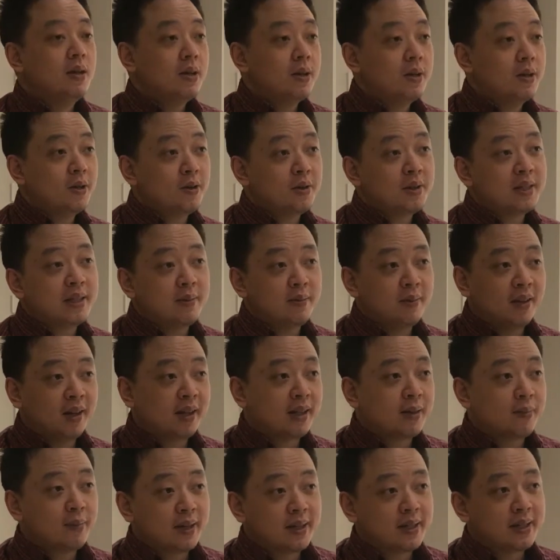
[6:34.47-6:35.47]
You don't seem like
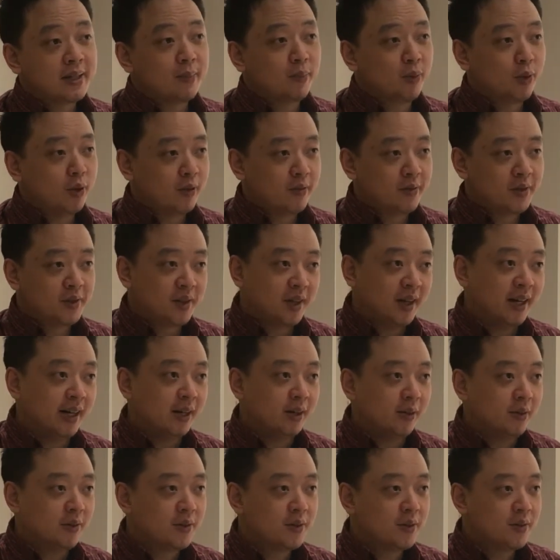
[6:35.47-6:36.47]
a big supporter of
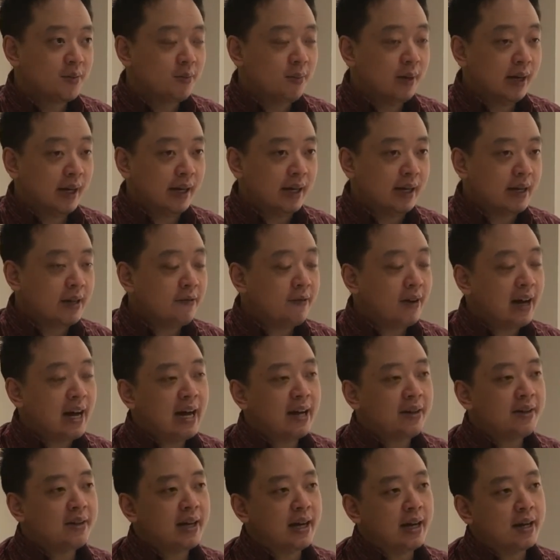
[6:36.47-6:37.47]
styles, but if I
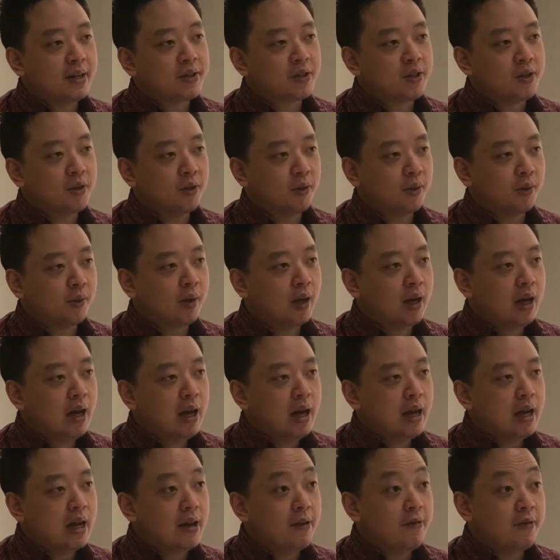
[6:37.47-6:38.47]
had to ask you,
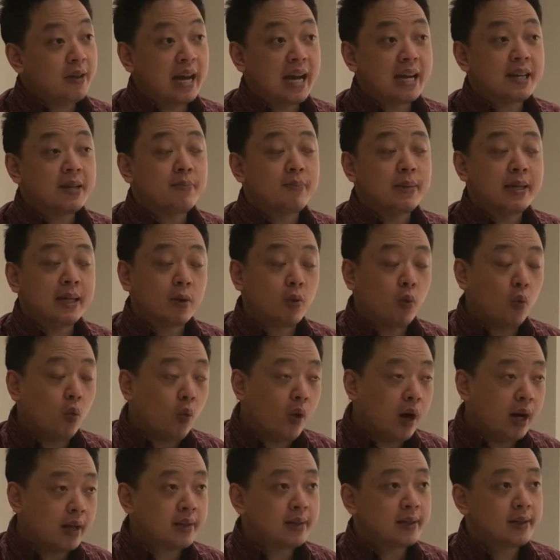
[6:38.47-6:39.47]
if you had to pick
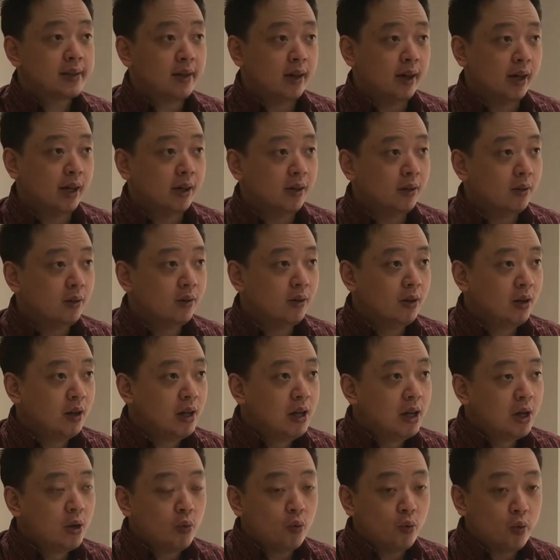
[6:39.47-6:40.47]
one style,
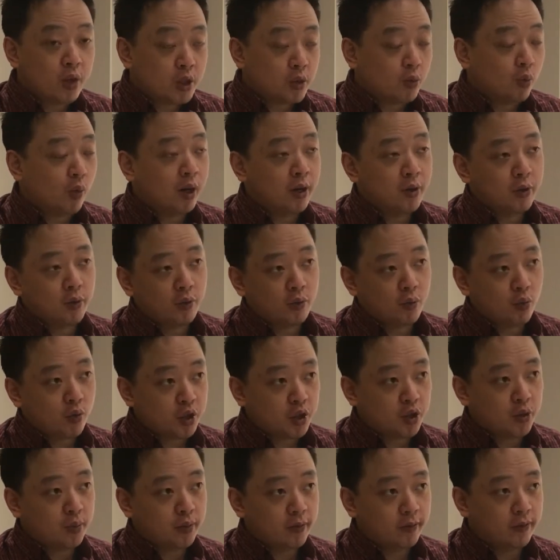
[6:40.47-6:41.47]
which one would
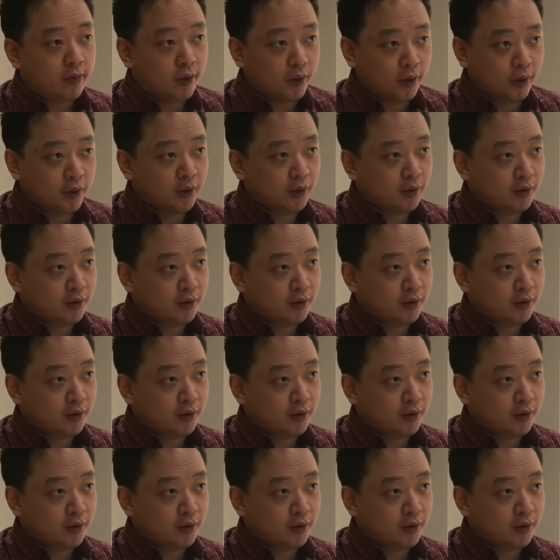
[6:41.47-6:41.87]
you prefer?